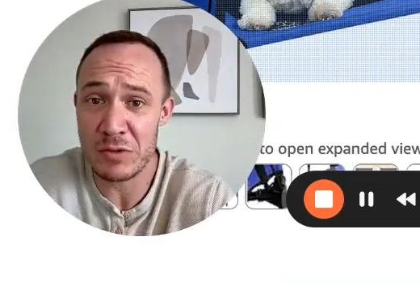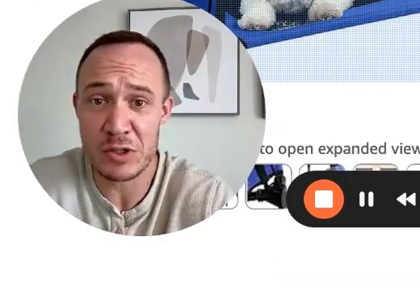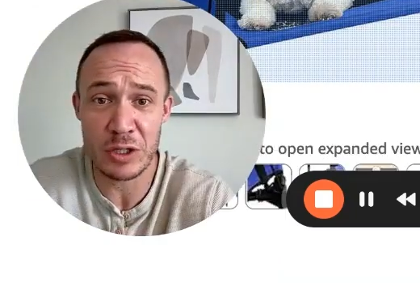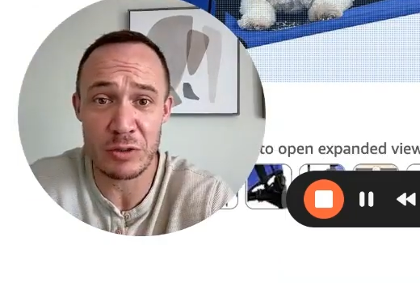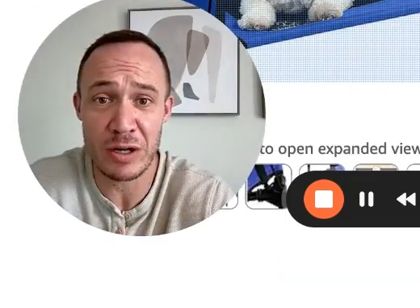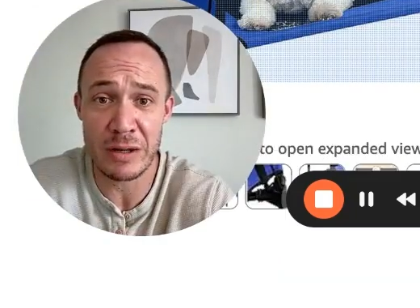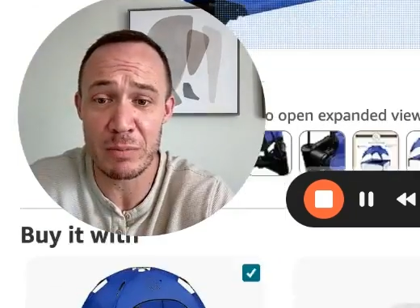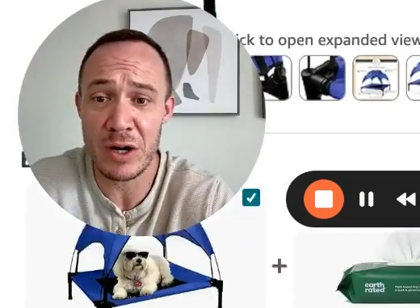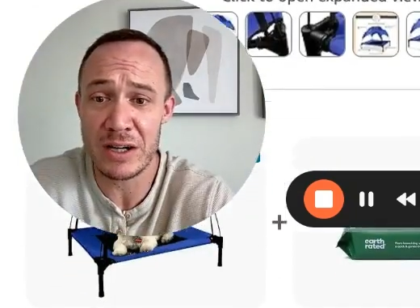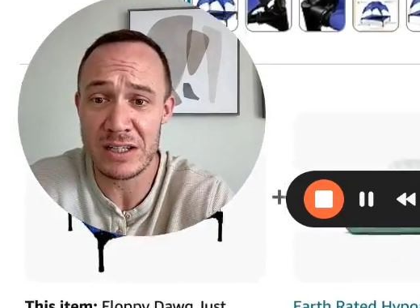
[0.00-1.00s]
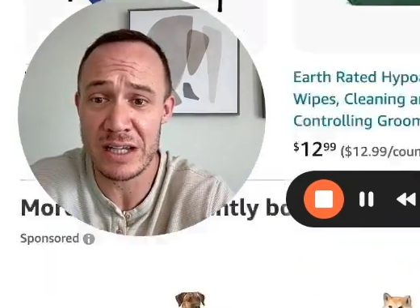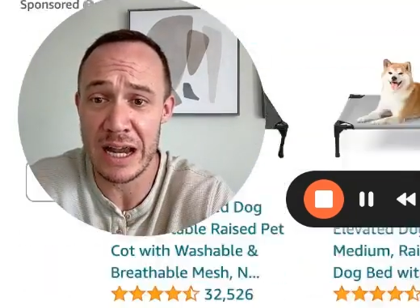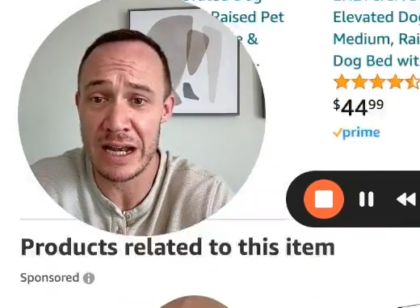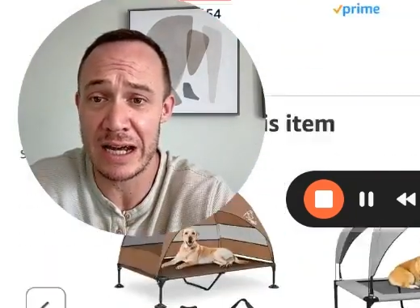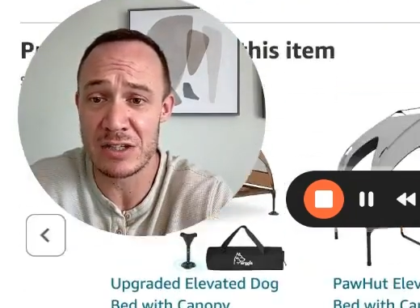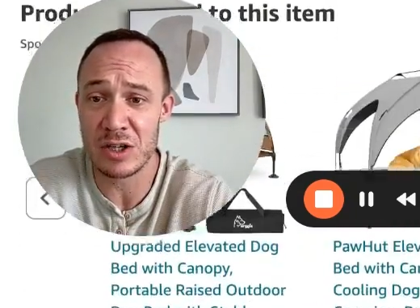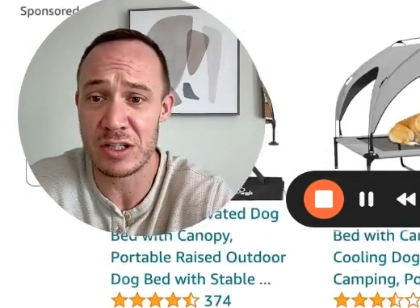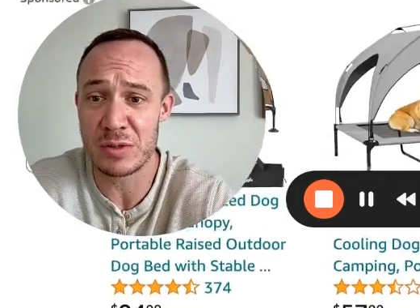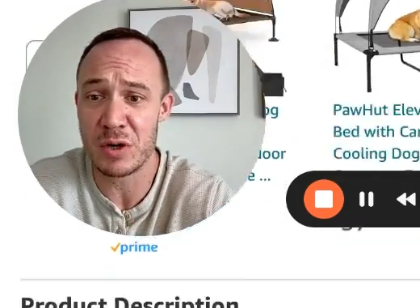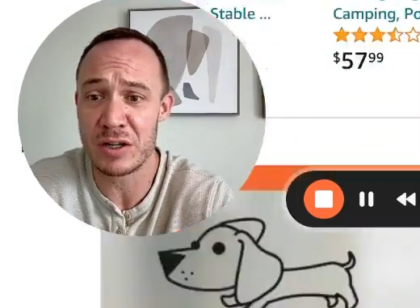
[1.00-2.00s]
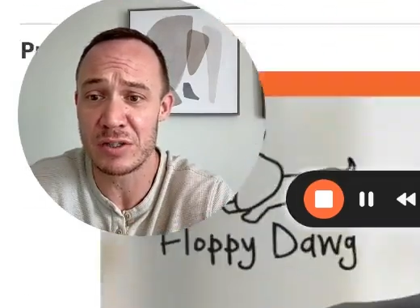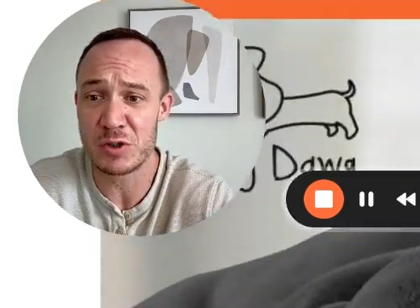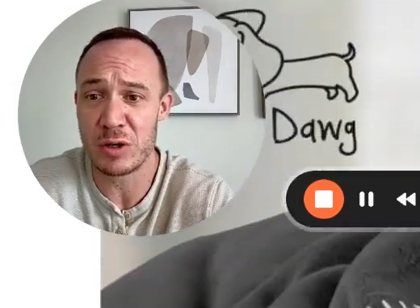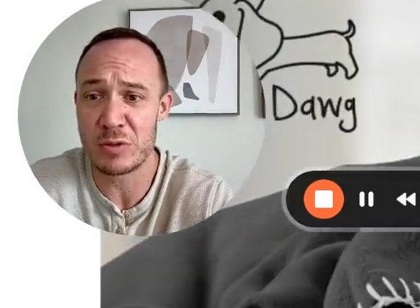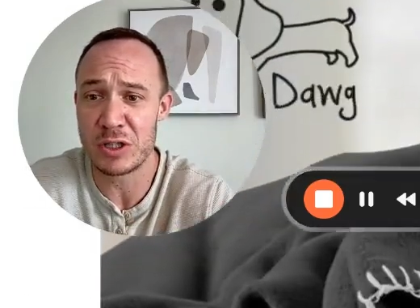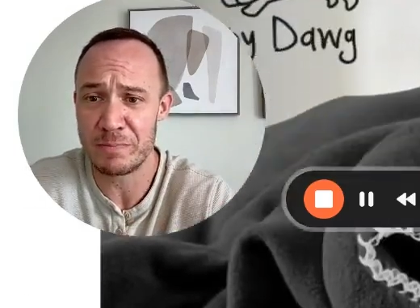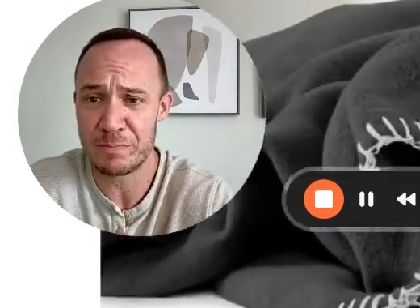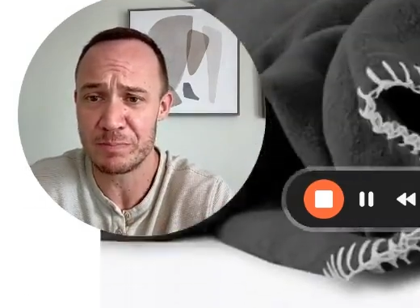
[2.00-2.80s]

was looking around at products and I saw this product description.